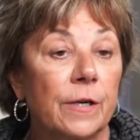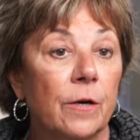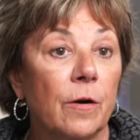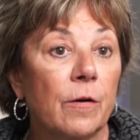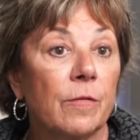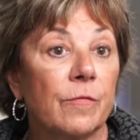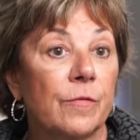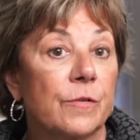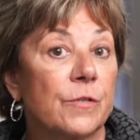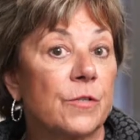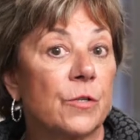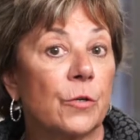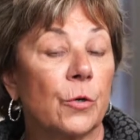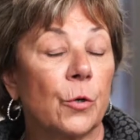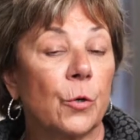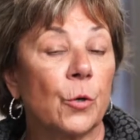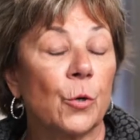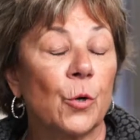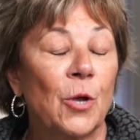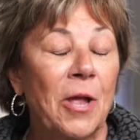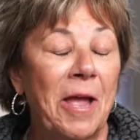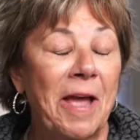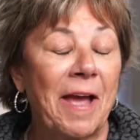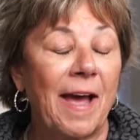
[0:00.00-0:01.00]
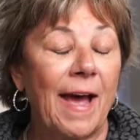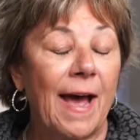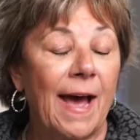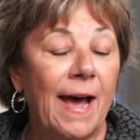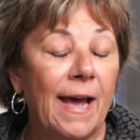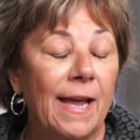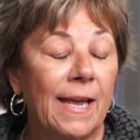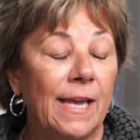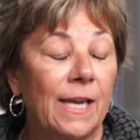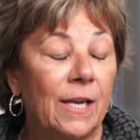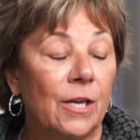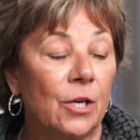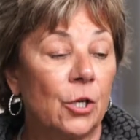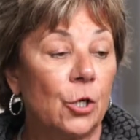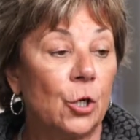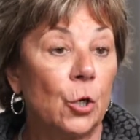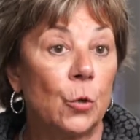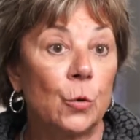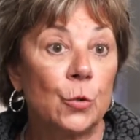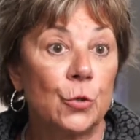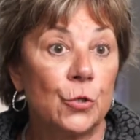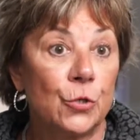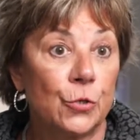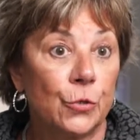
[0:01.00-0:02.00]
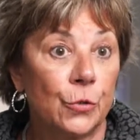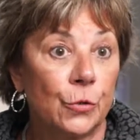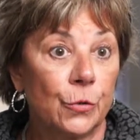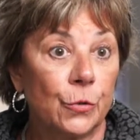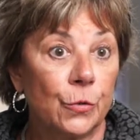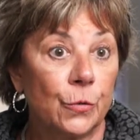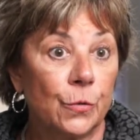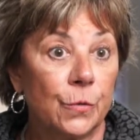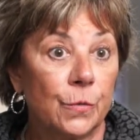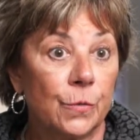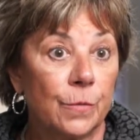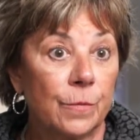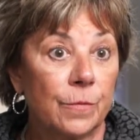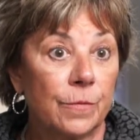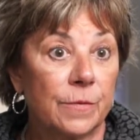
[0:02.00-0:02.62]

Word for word: Officer, I go to